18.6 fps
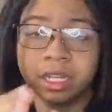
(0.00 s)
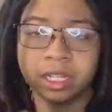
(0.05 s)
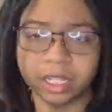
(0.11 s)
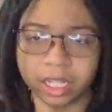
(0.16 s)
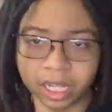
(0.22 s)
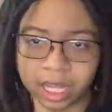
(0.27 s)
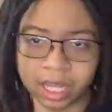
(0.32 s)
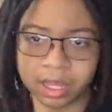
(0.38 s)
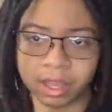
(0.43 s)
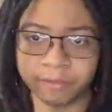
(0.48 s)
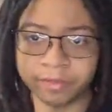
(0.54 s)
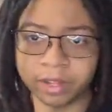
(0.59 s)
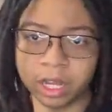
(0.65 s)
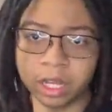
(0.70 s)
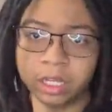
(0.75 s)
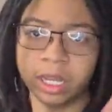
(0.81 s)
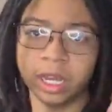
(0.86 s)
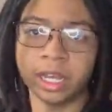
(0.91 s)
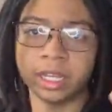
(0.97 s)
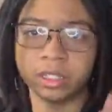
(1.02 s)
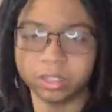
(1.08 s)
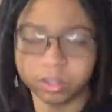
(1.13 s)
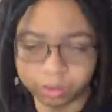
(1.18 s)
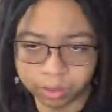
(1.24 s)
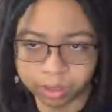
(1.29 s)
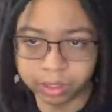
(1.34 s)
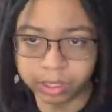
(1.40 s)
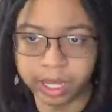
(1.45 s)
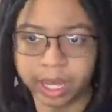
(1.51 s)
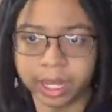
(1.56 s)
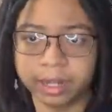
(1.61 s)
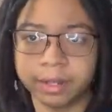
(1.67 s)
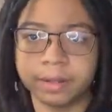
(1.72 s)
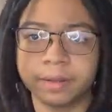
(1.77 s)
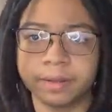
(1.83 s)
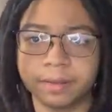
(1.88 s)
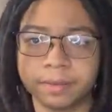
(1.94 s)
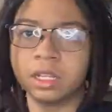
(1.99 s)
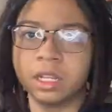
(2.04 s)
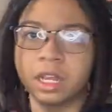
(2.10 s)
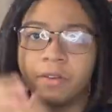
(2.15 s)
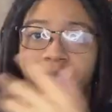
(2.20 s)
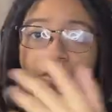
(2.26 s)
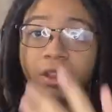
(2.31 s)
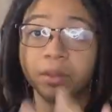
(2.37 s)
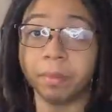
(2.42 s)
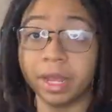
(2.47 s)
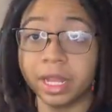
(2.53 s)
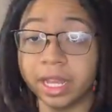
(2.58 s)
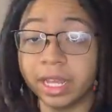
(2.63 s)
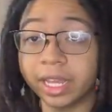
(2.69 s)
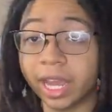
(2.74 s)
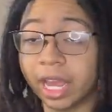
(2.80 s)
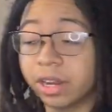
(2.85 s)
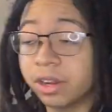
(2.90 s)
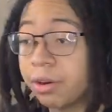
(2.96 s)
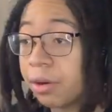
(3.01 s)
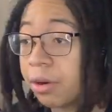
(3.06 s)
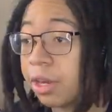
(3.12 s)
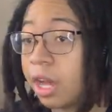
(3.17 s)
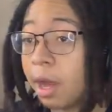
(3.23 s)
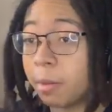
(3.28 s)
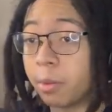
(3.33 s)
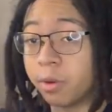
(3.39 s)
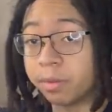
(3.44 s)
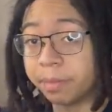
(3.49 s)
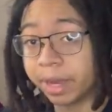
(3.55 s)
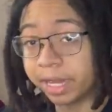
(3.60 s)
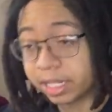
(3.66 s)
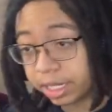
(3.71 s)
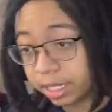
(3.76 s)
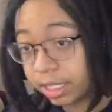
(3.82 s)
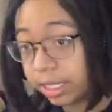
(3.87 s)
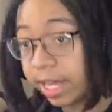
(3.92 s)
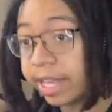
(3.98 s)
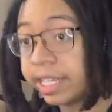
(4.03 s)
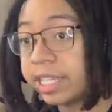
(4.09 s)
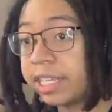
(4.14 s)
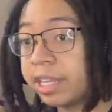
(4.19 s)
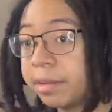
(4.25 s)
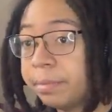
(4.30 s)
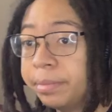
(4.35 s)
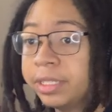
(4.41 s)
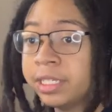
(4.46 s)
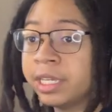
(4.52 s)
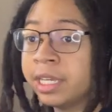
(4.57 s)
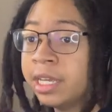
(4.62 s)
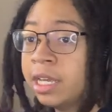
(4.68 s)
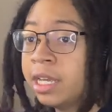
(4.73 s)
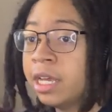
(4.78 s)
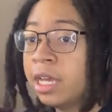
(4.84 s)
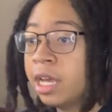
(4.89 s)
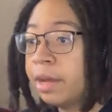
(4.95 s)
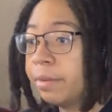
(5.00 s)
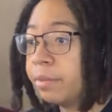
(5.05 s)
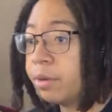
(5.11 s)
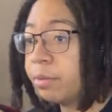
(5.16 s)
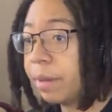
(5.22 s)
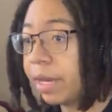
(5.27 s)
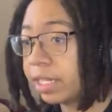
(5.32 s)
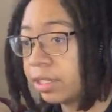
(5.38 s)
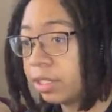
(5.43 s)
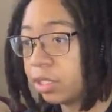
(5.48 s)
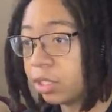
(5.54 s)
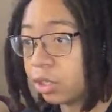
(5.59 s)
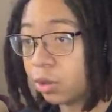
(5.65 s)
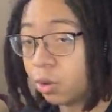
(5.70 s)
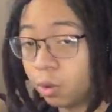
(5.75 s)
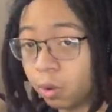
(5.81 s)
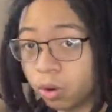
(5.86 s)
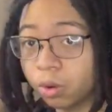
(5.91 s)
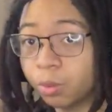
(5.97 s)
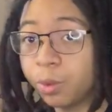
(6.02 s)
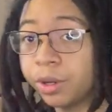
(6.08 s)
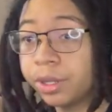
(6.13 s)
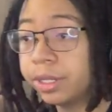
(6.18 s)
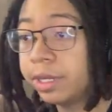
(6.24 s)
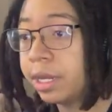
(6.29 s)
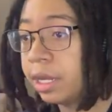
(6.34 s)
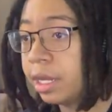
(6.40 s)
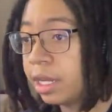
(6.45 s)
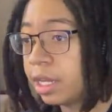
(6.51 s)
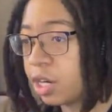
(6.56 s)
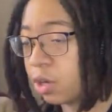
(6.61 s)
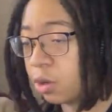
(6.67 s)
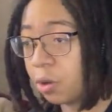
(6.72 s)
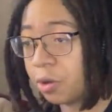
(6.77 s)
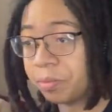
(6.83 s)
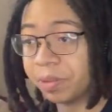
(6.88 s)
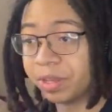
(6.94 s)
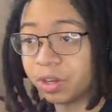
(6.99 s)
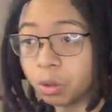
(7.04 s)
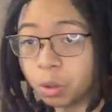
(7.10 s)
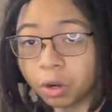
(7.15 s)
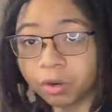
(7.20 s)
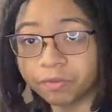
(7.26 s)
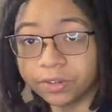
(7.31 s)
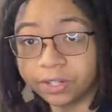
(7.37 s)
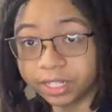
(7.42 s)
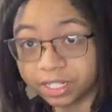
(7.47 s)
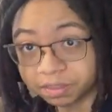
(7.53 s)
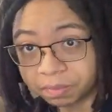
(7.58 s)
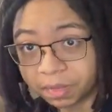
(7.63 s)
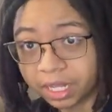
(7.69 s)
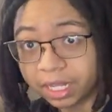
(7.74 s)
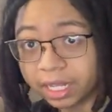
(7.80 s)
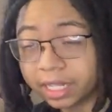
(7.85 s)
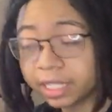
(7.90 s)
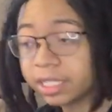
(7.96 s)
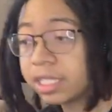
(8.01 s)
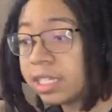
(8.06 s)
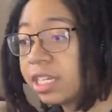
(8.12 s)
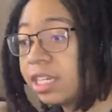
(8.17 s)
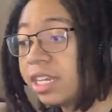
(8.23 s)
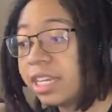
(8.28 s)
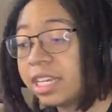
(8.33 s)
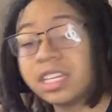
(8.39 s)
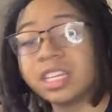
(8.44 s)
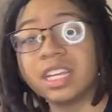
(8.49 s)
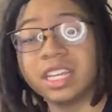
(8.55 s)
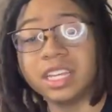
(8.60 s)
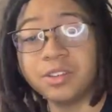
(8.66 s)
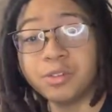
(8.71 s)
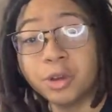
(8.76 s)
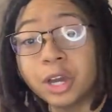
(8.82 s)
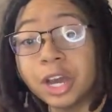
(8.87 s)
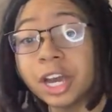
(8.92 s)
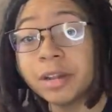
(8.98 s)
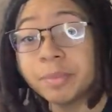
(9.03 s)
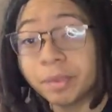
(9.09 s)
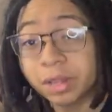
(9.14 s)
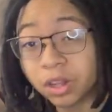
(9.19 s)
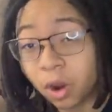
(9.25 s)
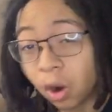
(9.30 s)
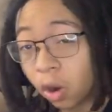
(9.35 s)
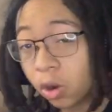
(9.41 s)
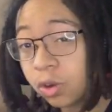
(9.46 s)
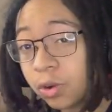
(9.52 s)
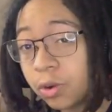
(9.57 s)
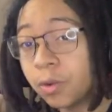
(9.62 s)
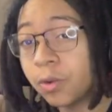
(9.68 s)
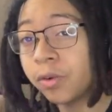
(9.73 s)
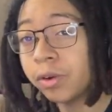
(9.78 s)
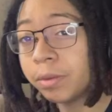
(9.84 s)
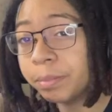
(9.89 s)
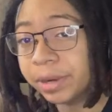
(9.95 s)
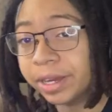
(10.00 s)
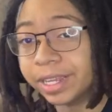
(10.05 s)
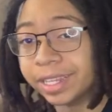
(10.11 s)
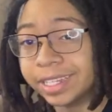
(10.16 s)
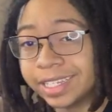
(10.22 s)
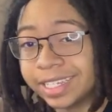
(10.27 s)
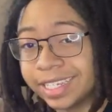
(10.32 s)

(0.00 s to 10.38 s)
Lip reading: Get the stuff done as soon as you can. Now for the melee category, I'm going back to the class setups. I'm going to go back to the core one. You're going to want to play core for these melees. You could play hardcore, but